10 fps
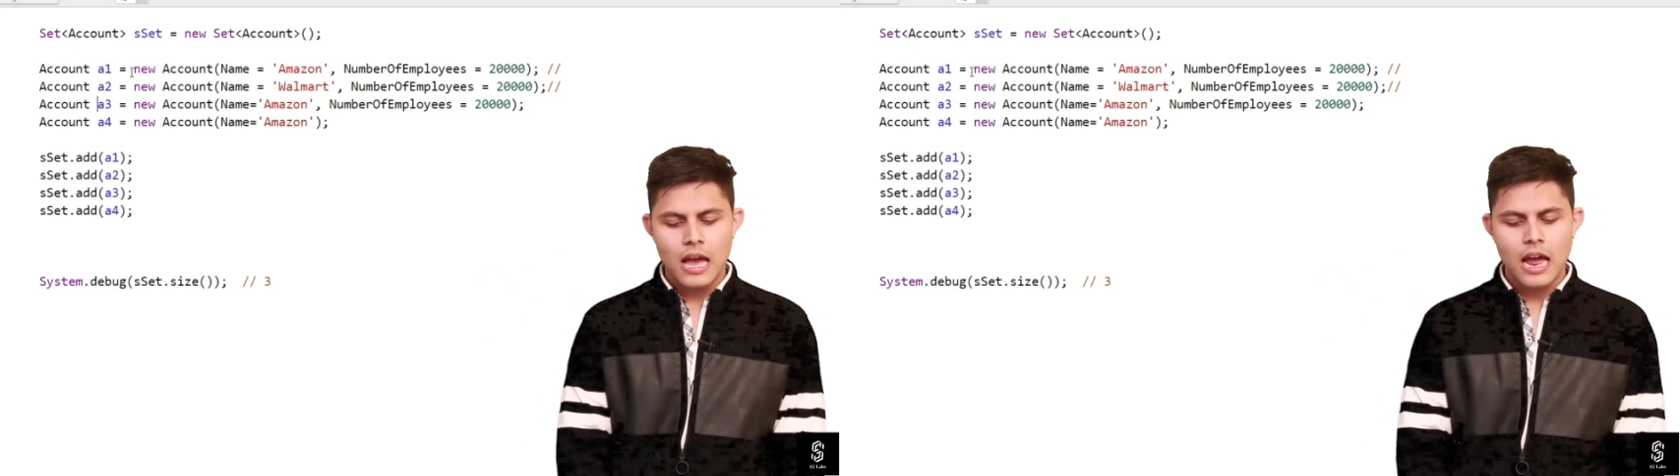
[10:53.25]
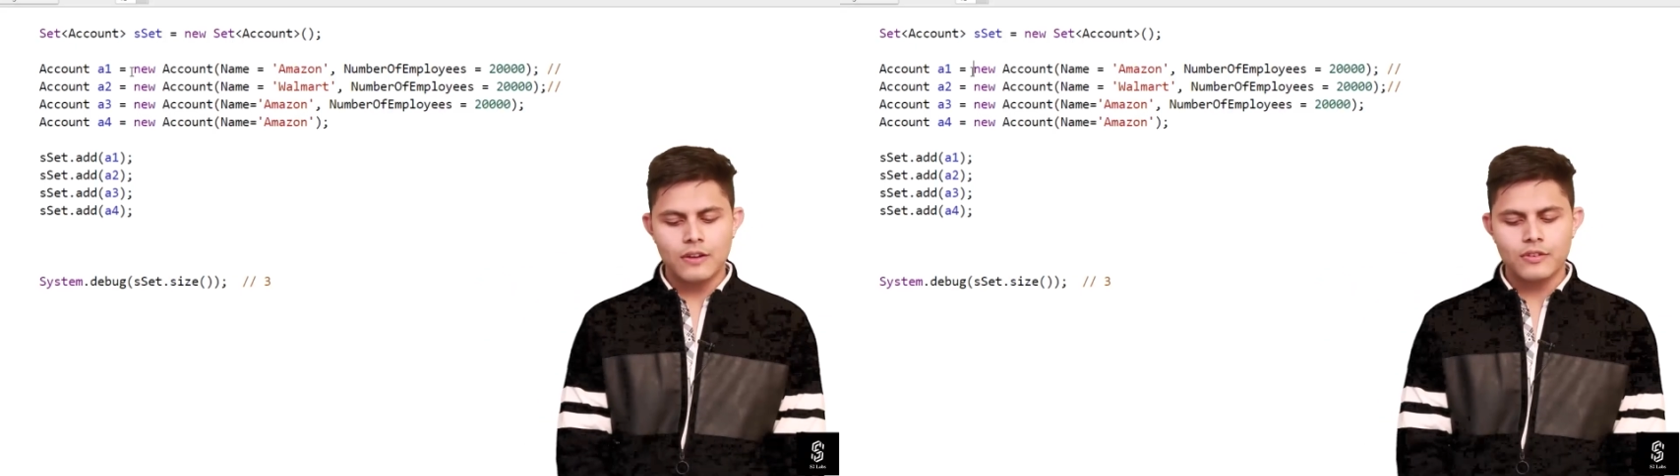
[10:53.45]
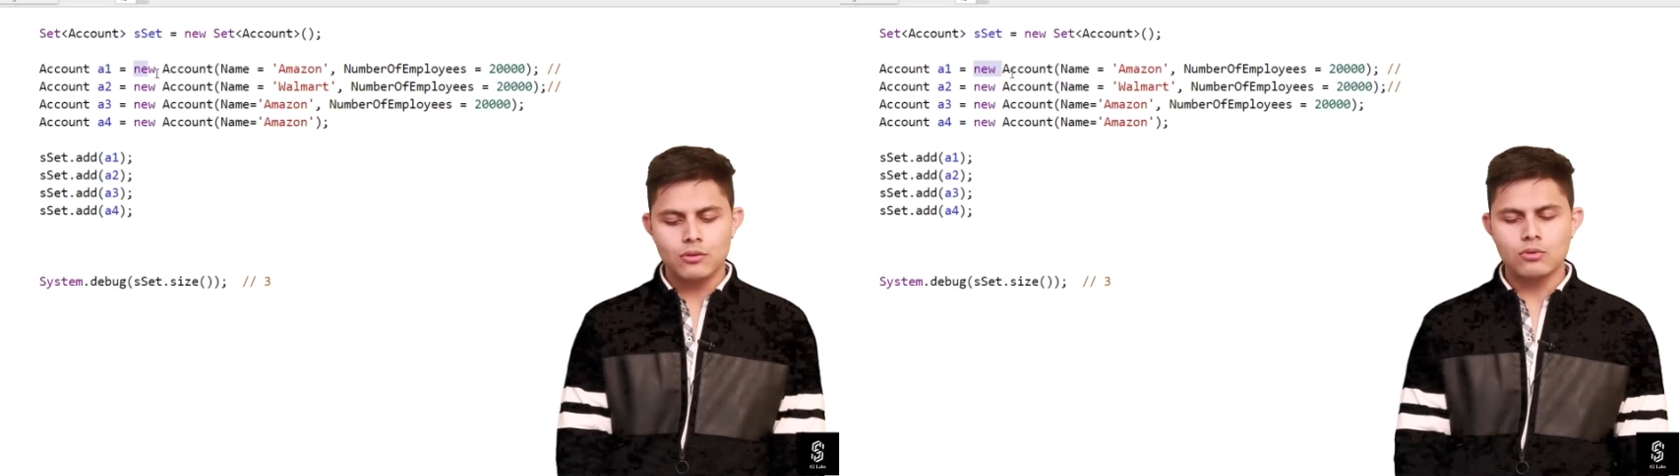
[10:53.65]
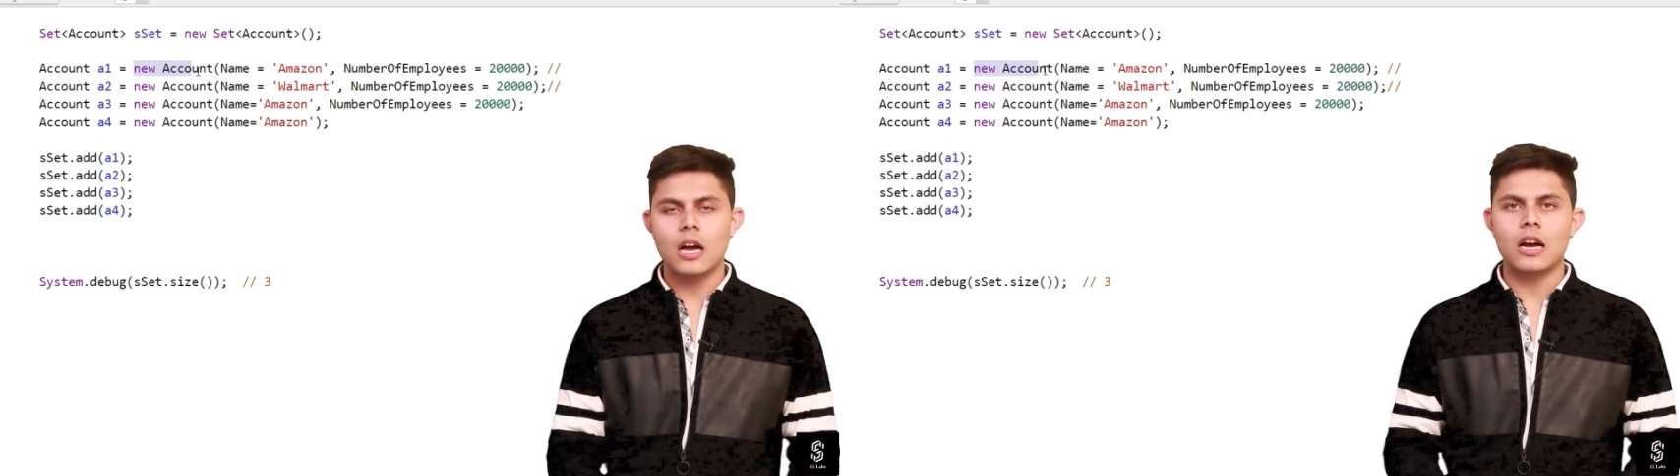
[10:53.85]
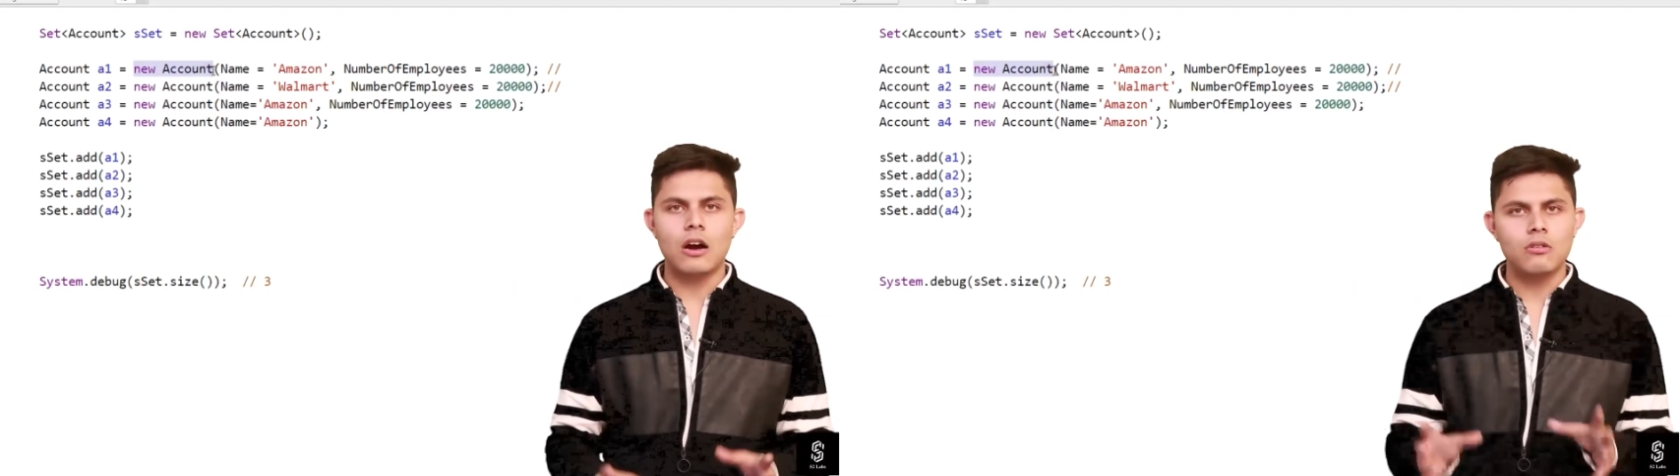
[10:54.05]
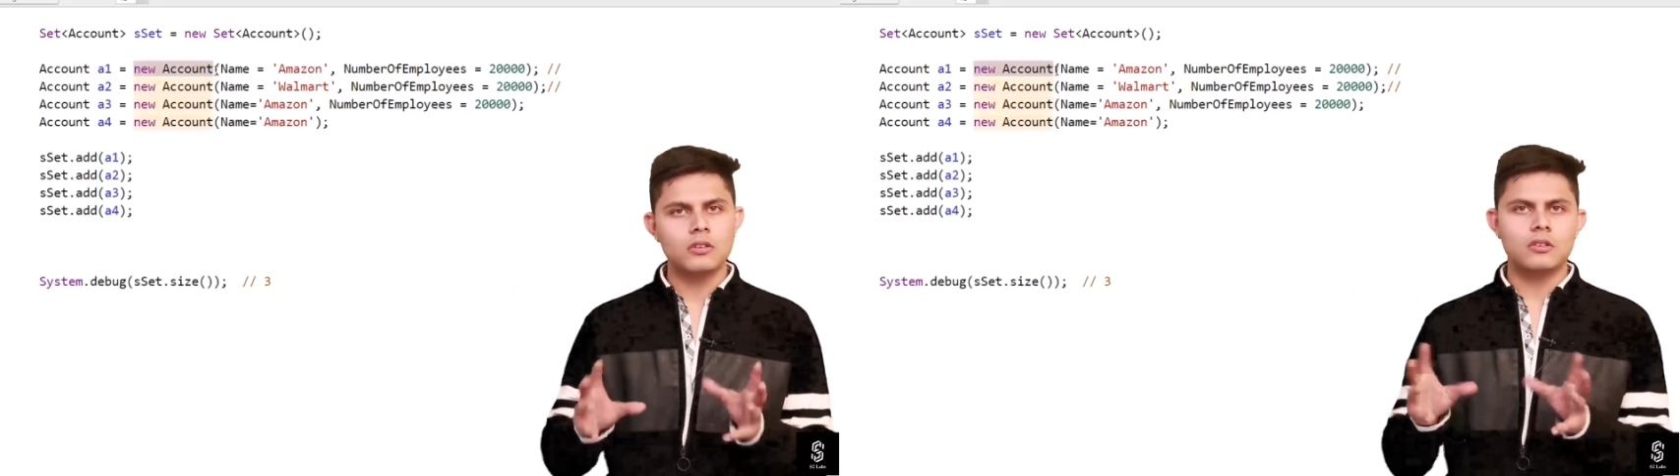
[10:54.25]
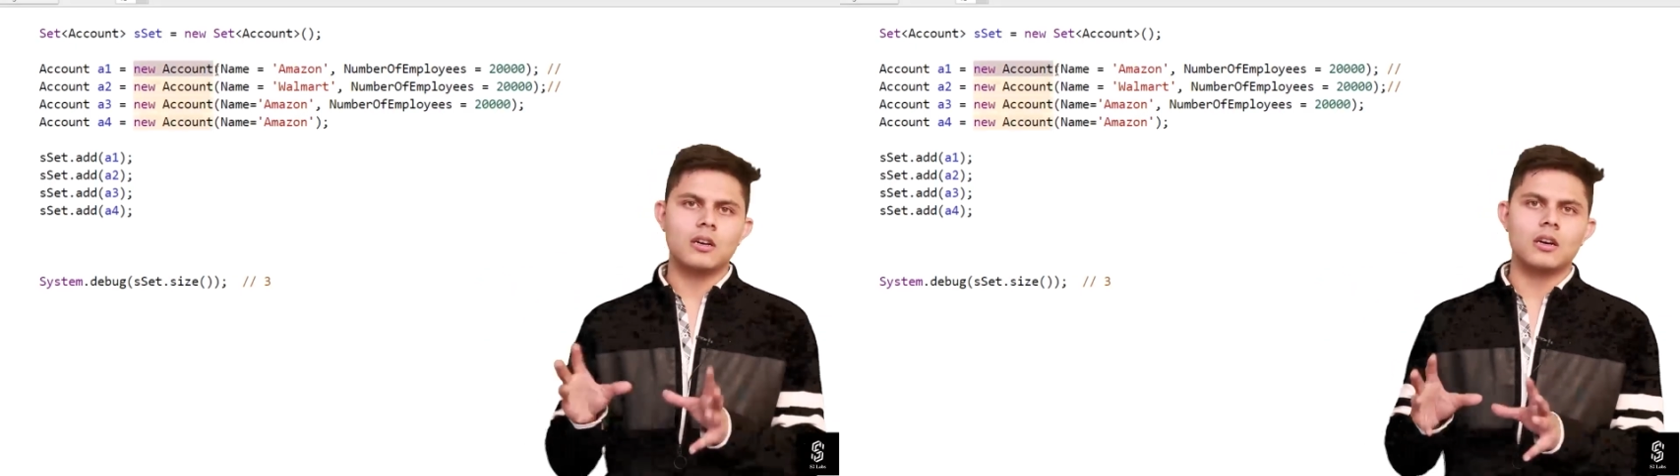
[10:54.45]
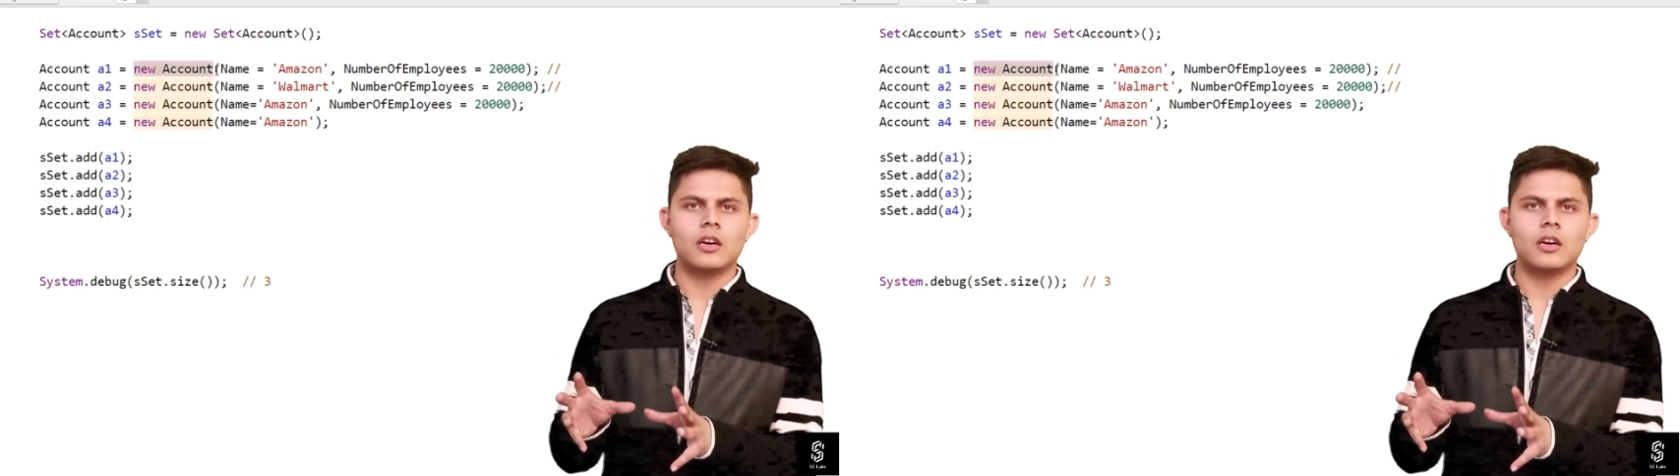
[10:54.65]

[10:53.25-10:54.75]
and we use account uh,